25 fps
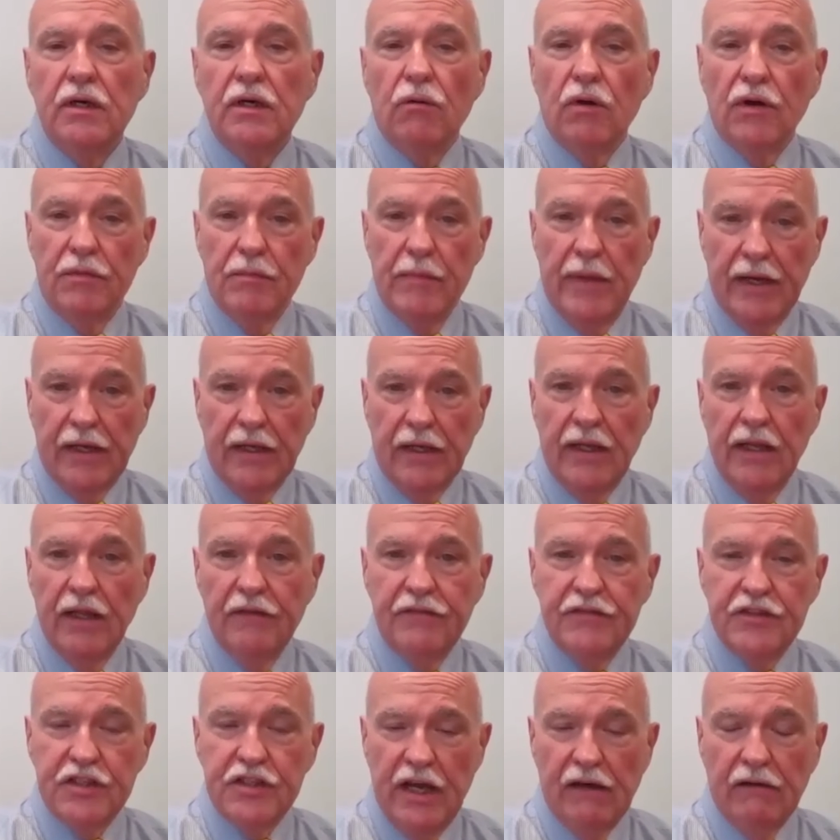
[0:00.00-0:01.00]
with mental
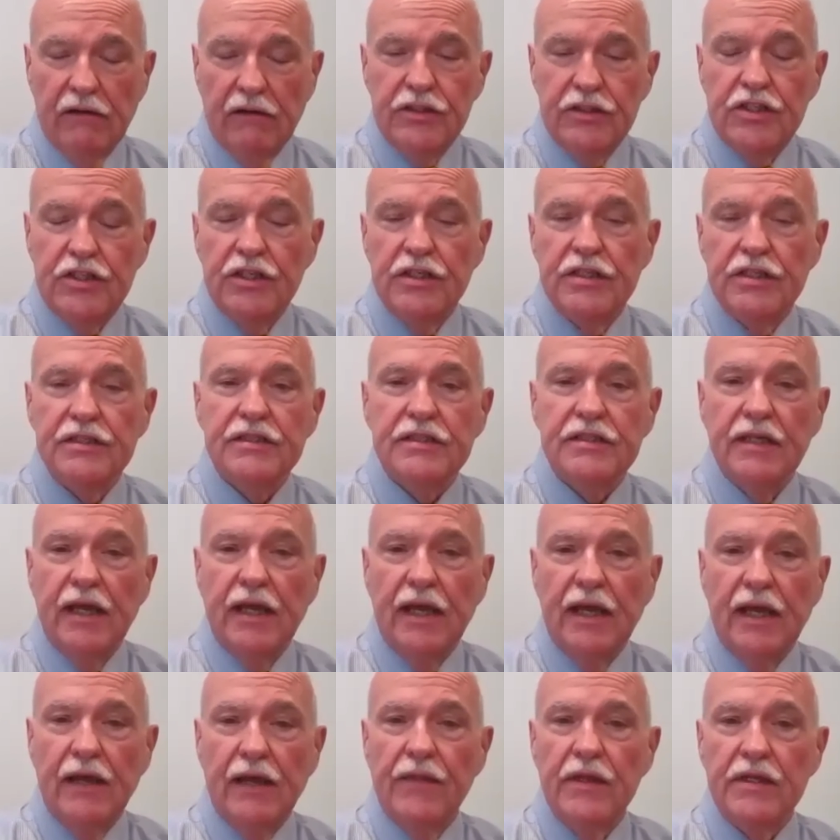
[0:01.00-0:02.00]
health challenges,
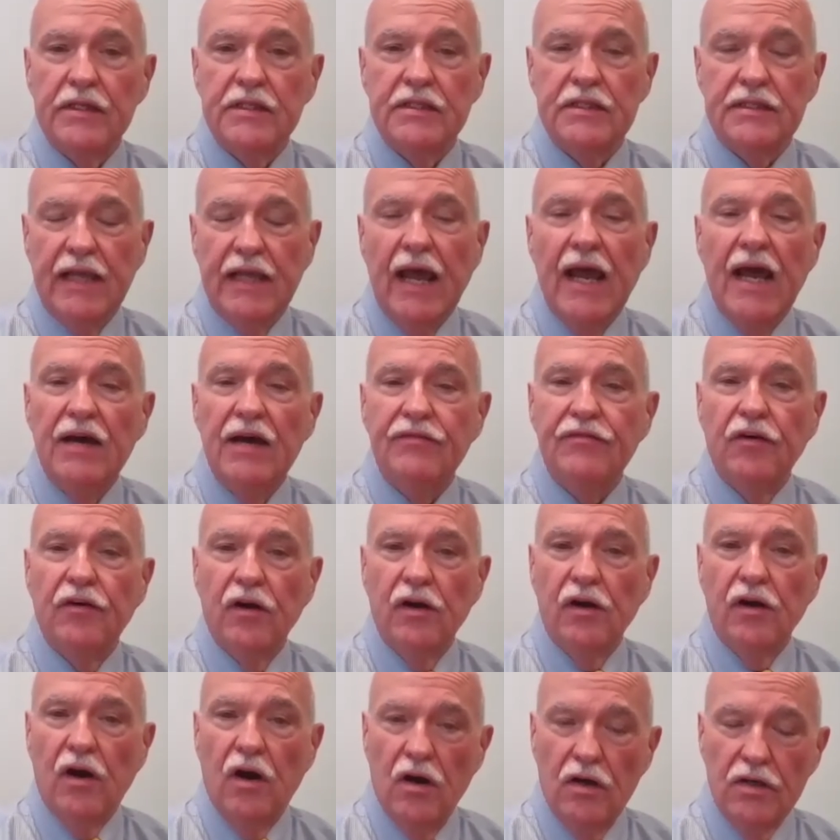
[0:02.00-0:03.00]
and the staff
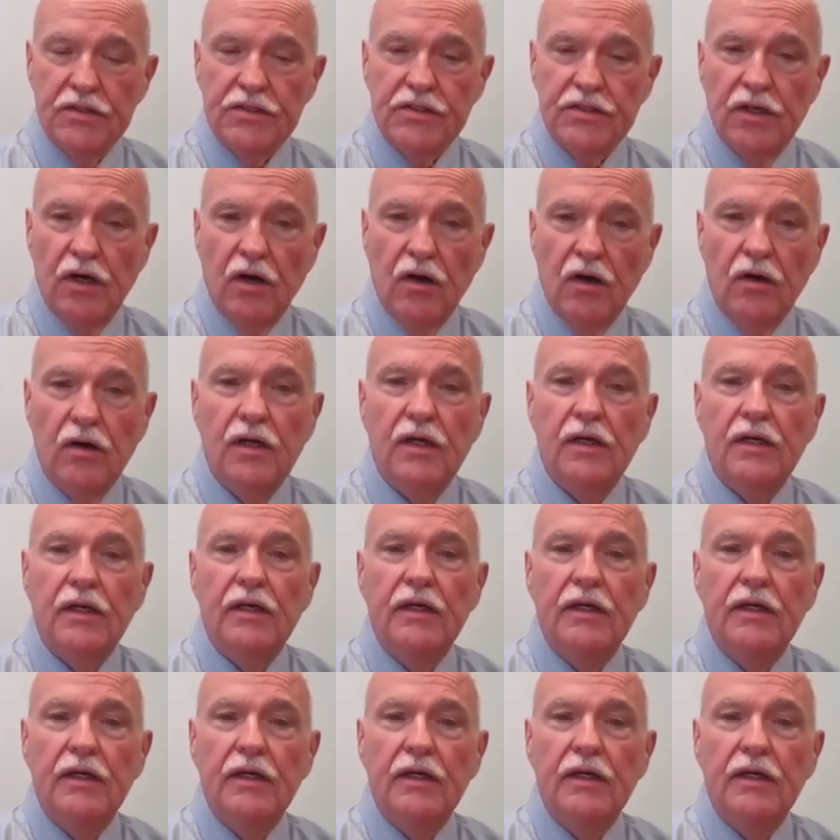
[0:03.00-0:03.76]
are also